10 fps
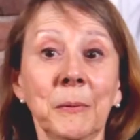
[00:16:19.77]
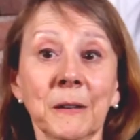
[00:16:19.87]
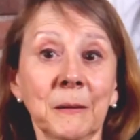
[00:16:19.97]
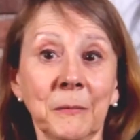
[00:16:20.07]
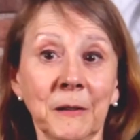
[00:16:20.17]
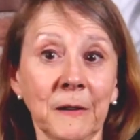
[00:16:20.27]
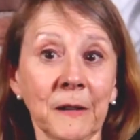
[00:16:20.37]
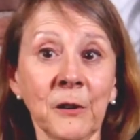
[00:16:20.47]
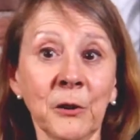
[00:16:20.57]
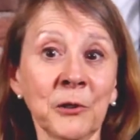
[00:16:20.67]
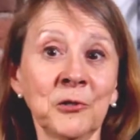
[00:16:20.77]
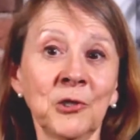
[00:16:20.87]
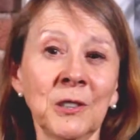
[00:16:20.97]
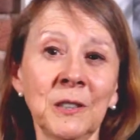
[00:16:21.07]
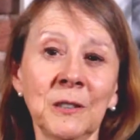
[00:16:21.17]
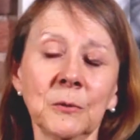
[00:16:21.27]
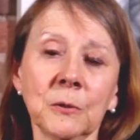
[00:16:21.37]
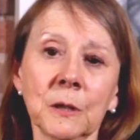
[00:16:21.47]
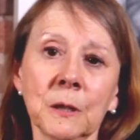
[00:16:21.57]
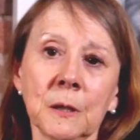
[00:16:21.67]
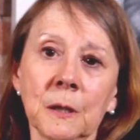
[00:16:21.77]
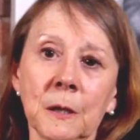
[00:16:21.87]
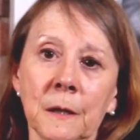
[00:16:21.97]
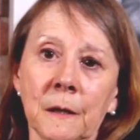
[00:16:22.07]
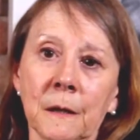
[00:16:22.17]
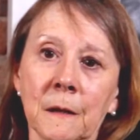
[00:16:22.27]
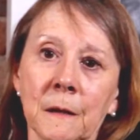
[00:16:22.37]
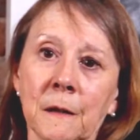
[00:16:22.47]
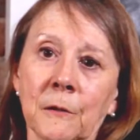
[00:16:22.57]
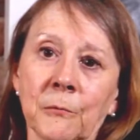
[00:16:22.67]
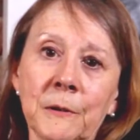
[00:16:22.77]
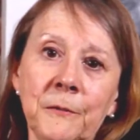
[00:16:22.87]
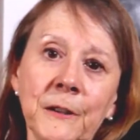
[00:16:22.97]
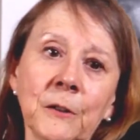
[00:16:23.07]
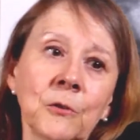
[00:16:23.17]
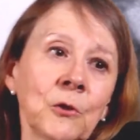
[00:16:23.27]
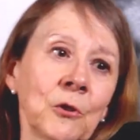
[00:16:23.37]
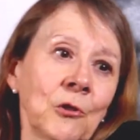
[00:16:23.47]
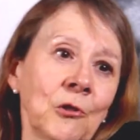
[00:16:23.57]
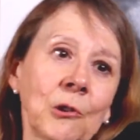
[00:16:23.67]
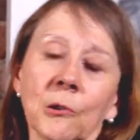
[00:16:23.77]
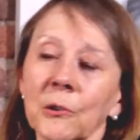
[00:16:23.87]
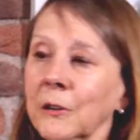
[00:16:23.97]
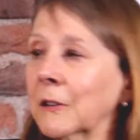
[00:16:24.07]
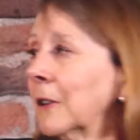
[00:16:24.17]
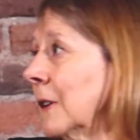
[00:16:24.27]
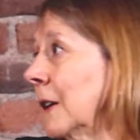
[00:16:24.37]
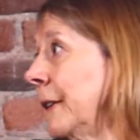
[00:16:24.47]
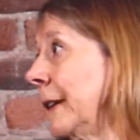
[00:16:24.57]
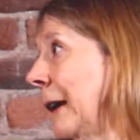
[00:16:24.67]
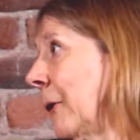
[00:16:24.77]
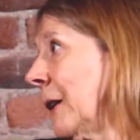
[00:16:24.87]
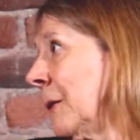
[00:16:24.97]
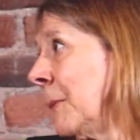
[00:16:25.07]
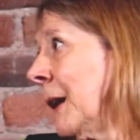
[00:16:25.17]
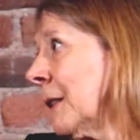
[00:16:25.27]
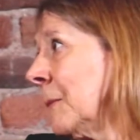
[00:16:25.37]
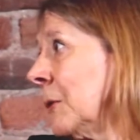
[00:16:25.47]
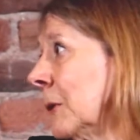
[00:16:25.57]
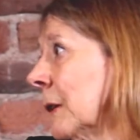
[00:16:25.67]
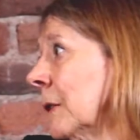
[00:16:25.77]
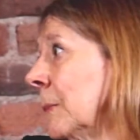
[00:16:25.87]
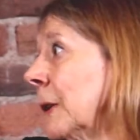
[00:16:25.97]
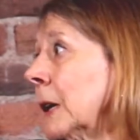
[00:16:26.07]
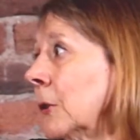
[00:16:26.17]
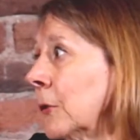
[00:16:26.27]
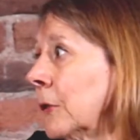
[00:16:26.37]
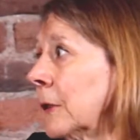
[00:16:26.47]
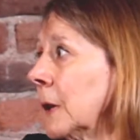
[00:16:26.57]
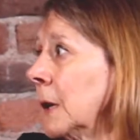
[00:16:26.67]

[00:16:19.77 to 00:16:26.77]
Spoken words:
picked up the technology, or the three founders learned a ton, and now I can back them doing something else.